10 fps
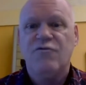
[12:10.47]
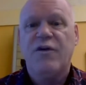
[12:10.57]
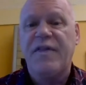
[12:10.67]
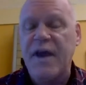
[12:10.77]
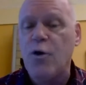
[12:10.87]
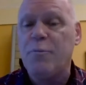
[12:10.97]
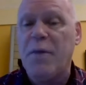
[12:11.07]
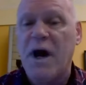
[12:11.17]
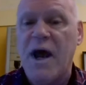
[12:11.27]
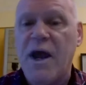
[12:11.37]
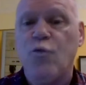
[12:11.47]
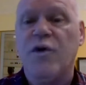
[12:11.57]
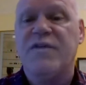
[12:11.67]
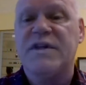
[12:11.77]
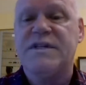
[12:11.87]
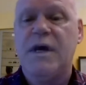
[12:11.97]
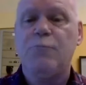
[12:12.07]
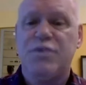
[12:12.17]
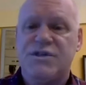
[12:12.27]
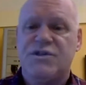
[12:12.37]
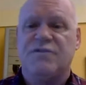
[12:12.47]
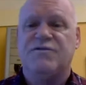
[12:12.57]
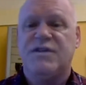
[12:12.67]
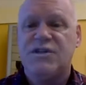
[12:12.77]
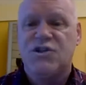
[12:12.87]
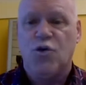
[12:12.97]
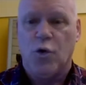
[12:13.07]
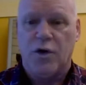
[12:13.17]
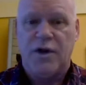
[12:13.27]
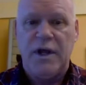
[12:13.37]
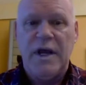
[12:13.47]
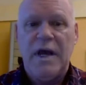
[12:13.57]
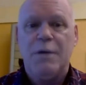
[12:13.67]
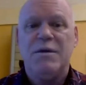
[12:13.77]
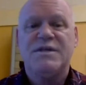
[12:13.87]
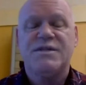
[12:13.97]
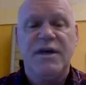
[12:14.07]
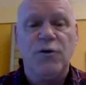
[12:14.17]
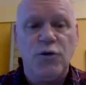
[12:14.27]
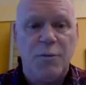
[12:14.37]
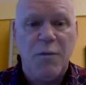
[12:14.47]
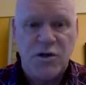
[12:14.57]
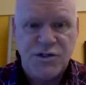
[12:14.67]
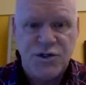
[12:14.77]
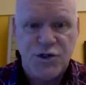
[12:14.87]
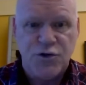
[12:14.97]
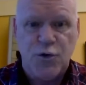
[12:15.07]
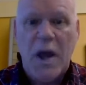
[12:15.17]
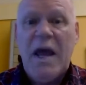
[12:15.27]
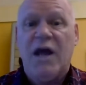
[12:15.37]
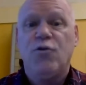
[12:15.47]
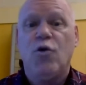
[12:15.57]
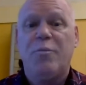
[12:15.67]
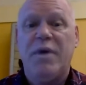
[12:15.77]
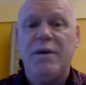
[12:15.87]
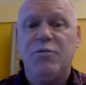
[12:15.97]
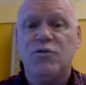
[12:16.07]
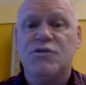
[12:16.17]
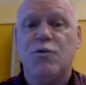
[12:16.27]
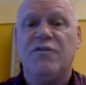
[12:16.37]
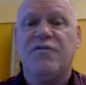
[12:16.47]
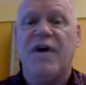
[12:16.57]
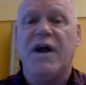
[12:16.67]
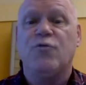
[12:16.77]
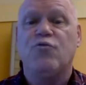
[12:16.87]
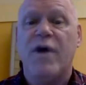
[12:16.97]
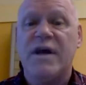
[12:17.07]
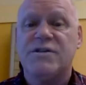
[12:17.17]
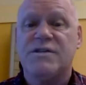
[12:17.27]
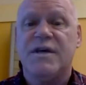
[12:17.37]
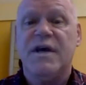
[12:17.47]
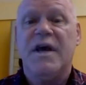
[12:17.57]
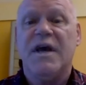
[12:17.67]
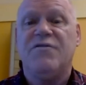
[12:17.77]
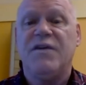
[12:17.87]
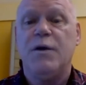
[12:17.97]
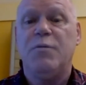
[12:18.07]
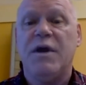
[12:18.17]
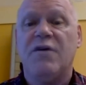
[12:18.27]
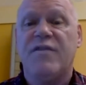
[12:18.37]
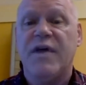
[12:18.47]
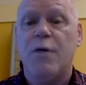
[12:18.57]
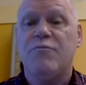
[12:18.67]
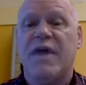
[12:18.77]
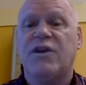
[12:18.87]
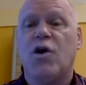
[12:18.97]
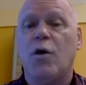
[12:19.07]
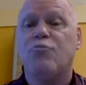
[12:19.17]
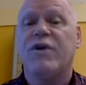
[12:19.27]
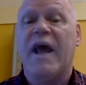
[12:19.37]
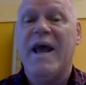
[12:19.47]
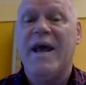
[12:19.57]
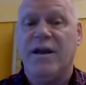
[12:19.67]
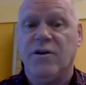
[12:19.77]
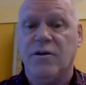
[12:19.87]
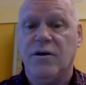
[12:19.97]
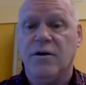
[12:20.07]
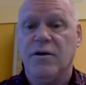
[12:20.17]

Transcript: for thereby will the tempest of discord be stilled amongst you, and your peoples will find rest if ye be of them that comprehend.